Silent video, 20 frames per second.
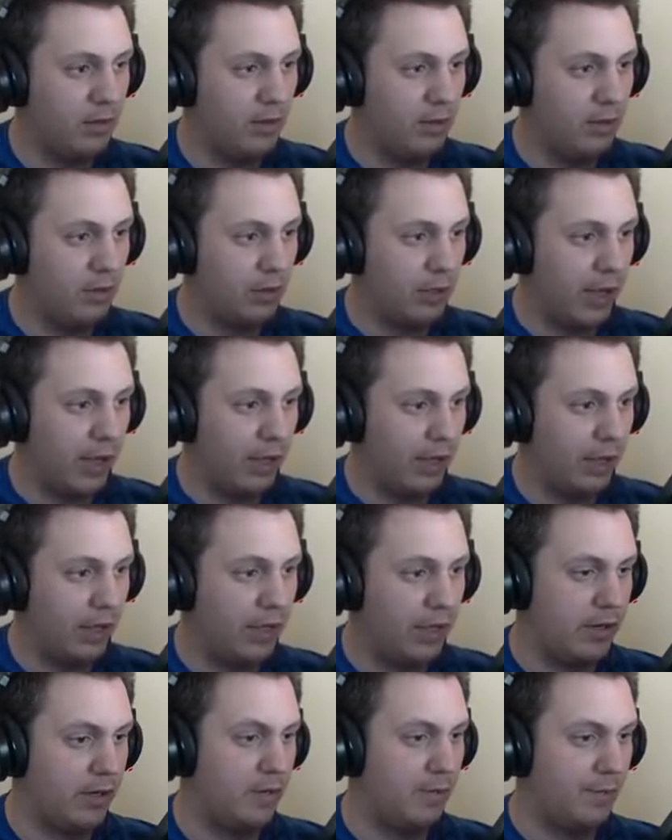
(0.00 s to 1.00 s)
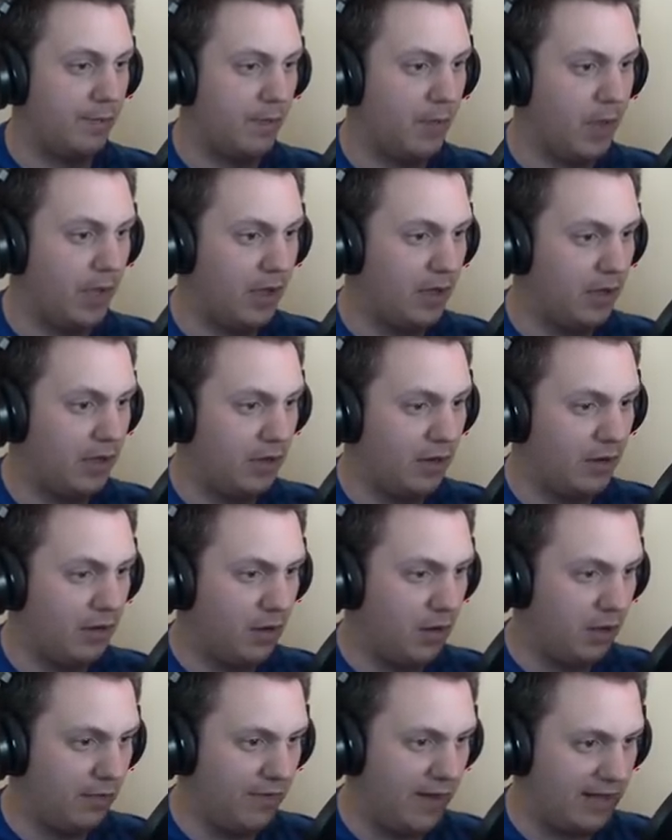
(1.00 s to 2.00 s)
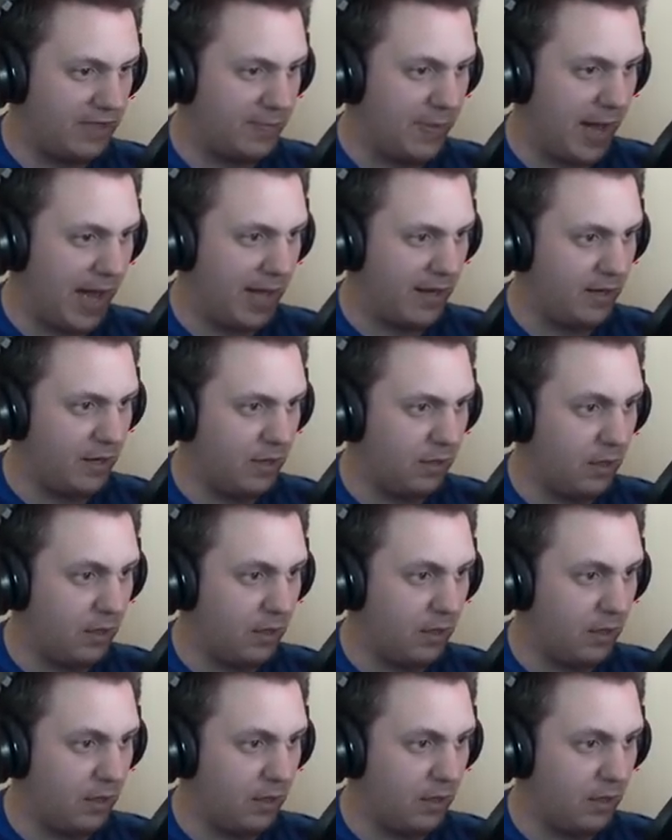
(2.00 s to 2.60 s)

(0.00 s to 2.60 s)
Okay, good. Oh, that's bad.